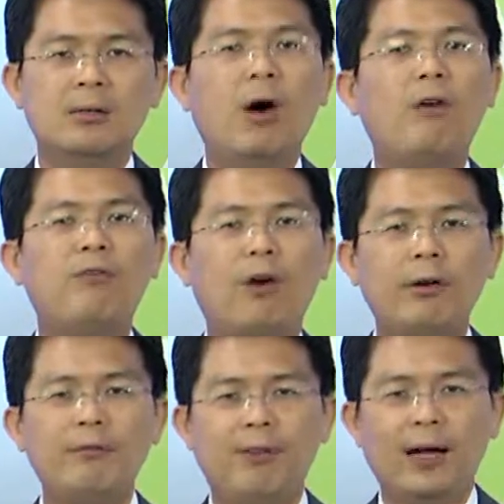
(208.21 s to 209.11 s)
of
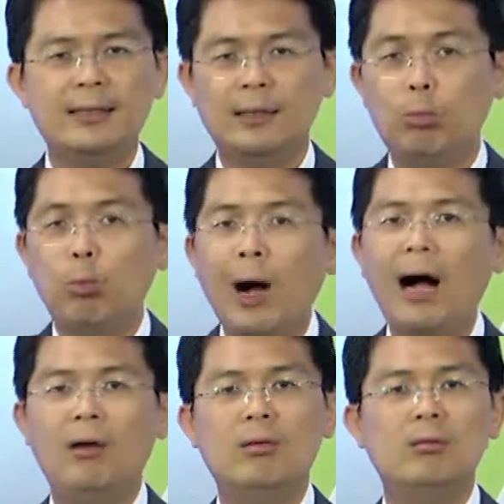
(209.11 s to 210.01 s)
foreign funds,
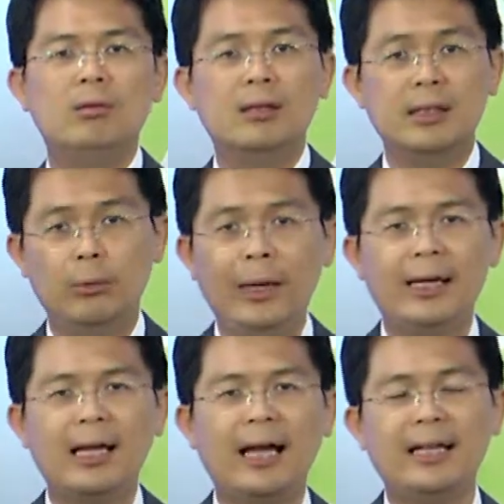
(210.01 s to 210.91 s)
while the red
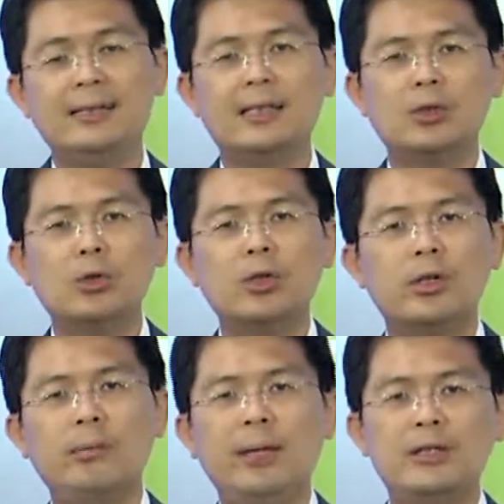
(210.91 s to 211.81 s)
line is the total
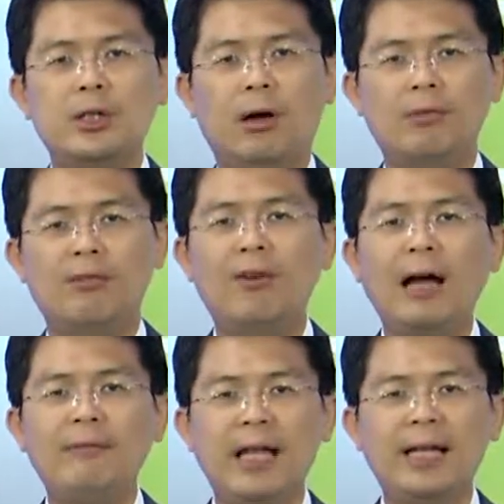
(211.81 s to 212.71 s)
accumulation of the
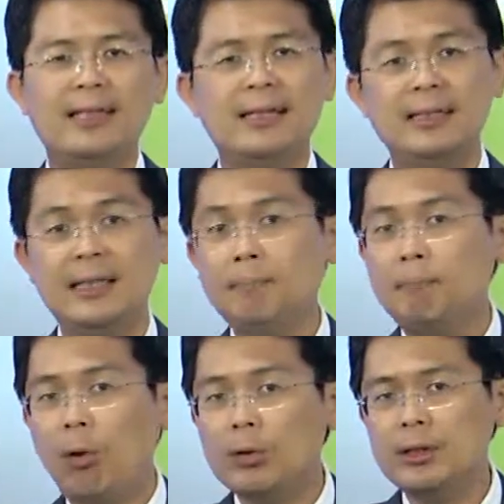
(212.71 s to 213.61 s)
5 days. It is
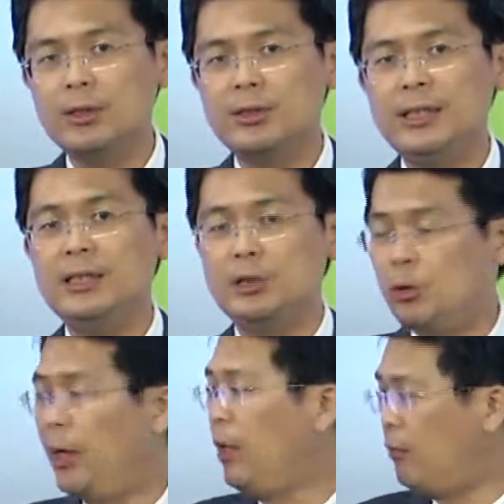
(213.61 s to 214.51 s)
important to see the
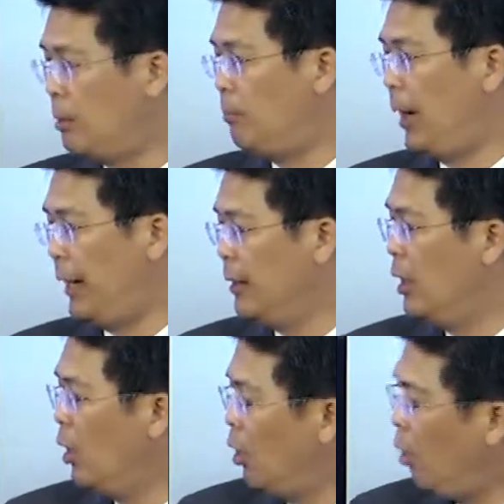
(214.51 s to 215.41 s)
trend of the buying.
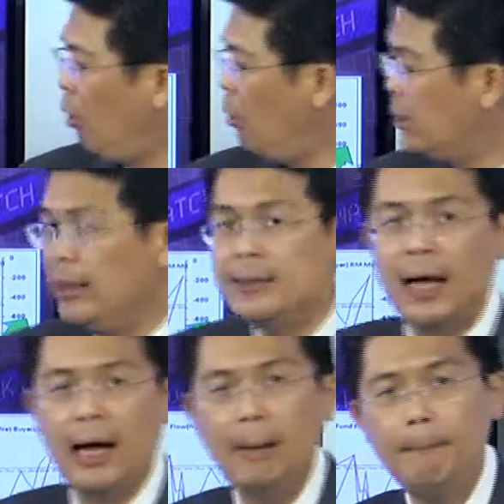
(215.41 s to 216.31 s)
All these
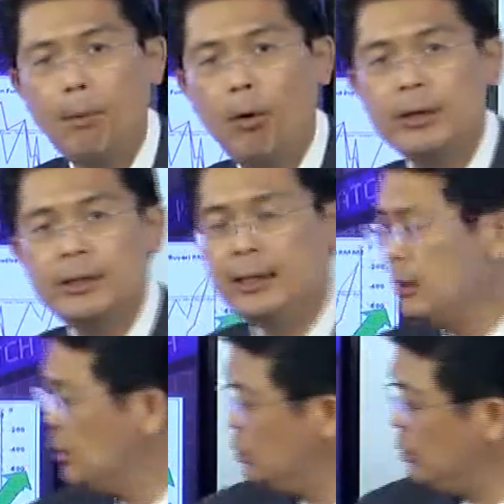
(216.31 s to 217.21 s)
are pointing
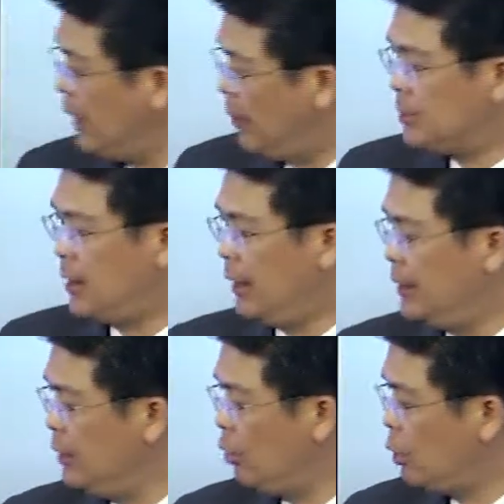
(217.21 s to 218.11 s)
to the upside,
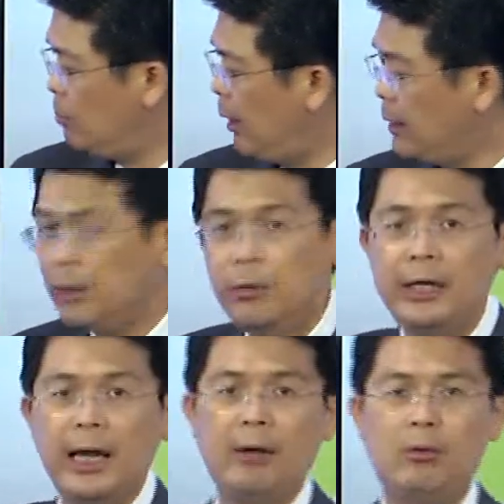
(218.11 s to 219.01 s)
denoted by the
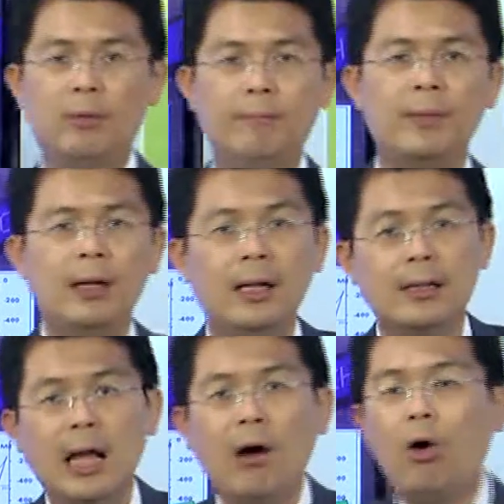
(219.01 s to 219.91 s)
green arrow.
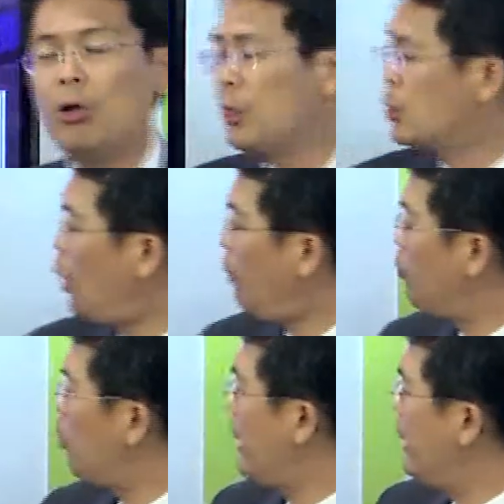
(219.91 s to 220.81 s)
Now on the top
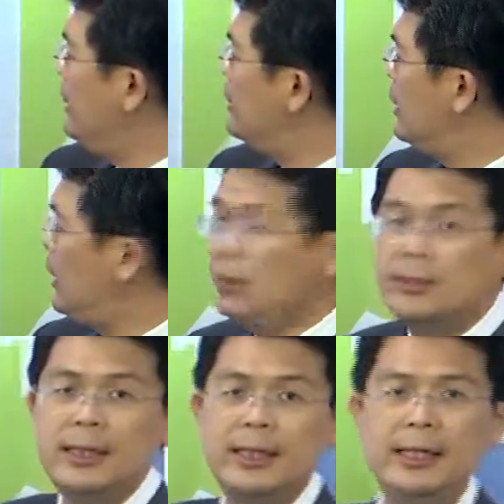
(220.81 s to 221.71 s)
right insert that you
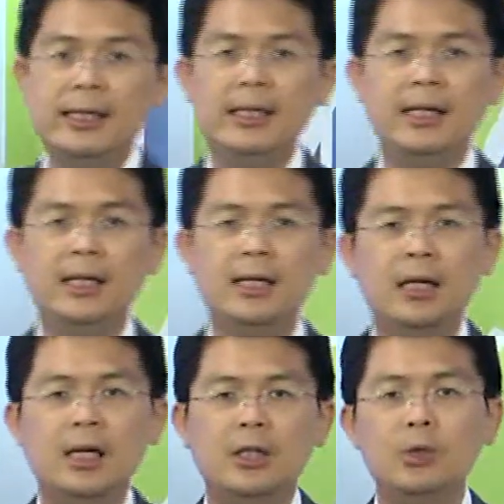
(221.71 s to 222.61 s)
see in here,
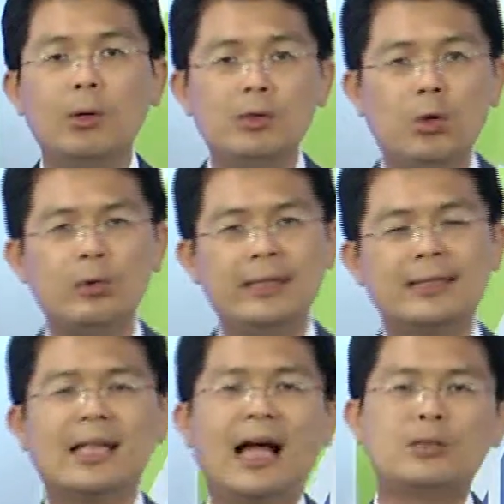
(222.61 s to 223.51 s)
you will
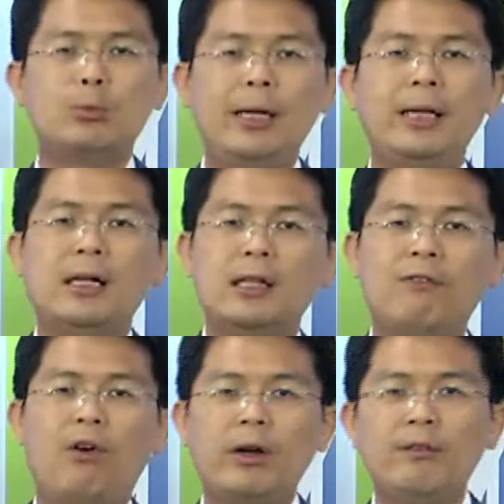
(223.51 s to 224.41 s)
notice last week the
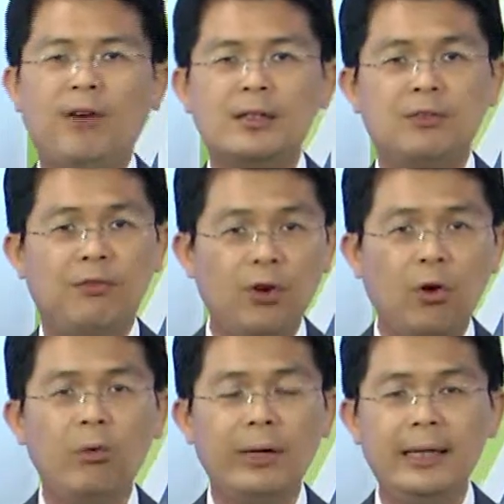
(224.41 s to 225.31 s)
foreign funds
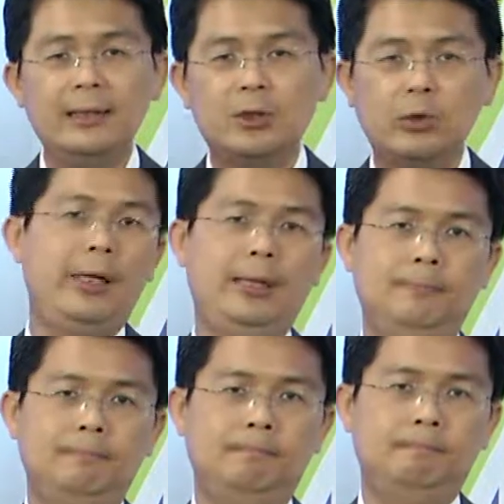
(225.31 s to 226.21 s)
flow is green.
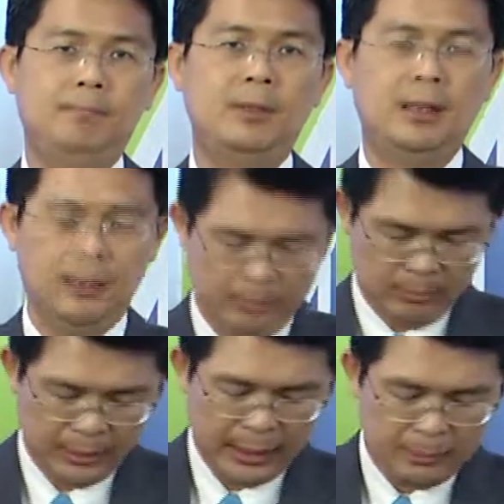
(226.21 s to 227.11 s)

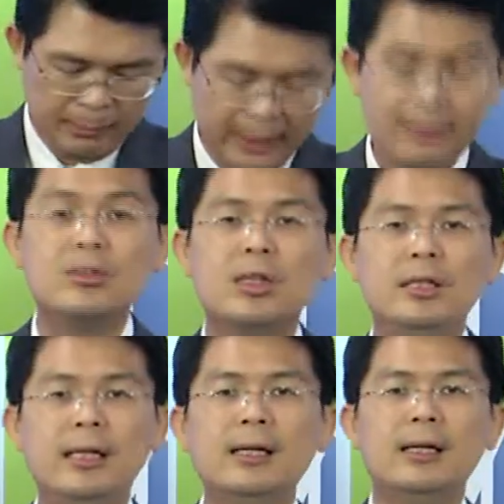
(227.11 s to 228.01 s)
That means
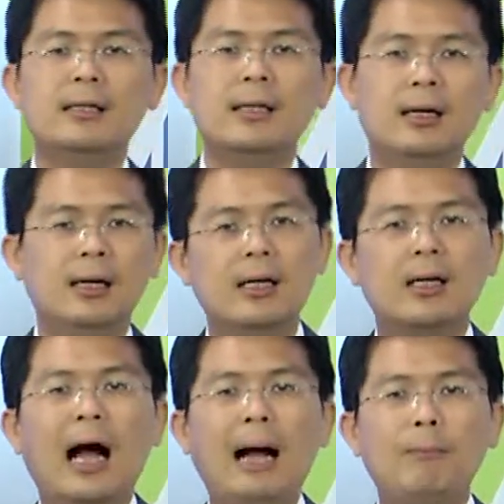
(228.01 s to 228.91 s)
turning
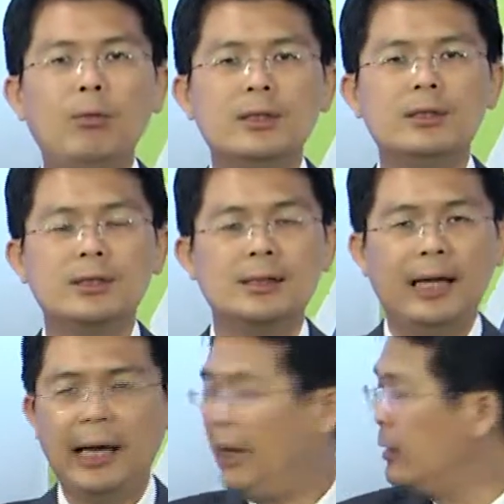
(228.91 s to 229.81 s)
upwards
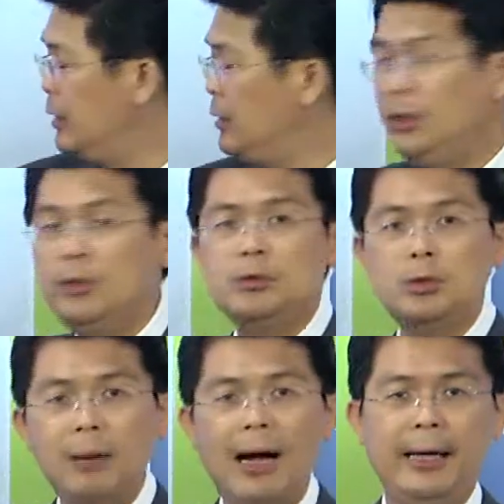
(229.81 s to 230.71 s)
and continue to
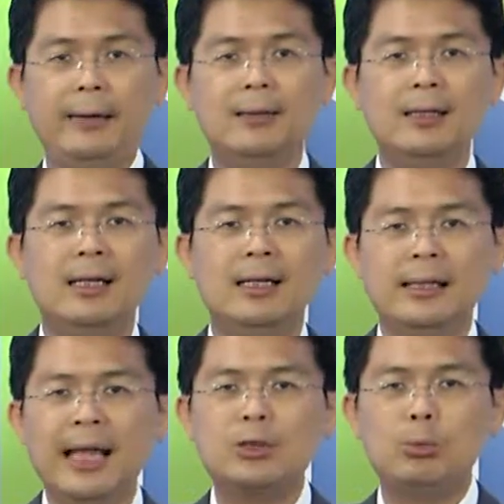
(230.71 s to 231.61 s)
buy.
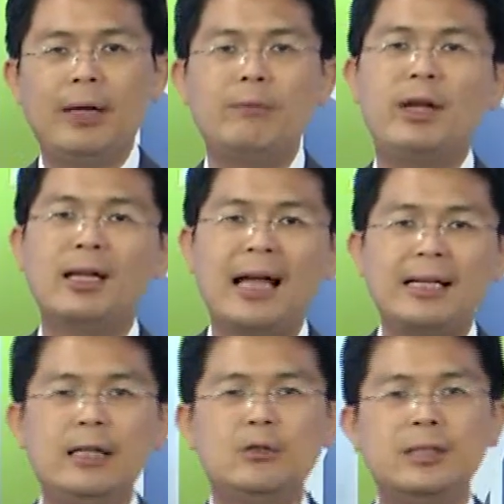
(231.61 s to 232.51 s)
Next week, we are
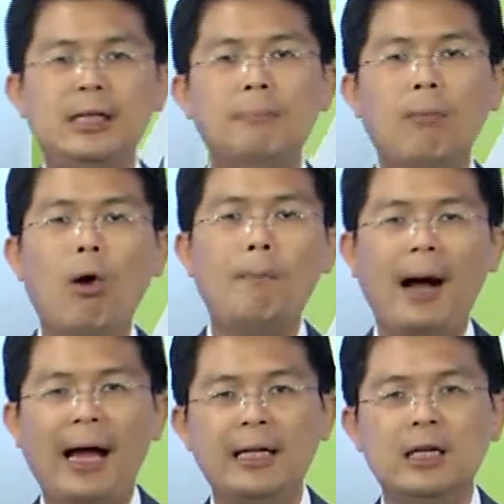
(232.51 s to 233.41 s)
likely to see more
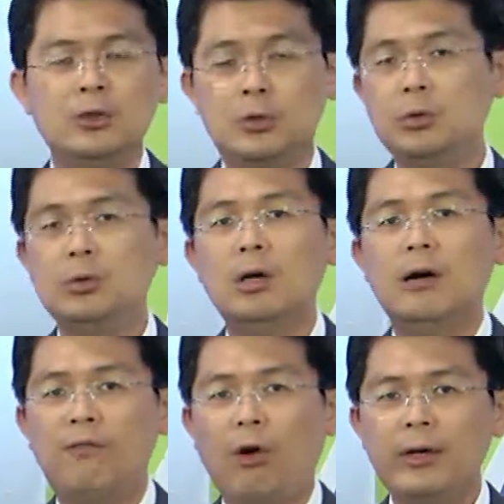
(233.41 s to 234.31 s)
buying through
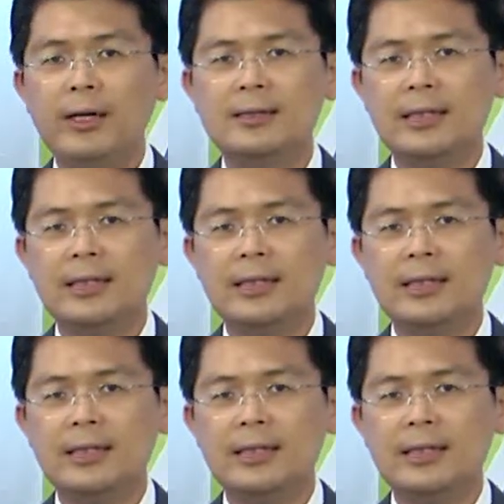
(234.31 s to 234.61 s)
foreigners,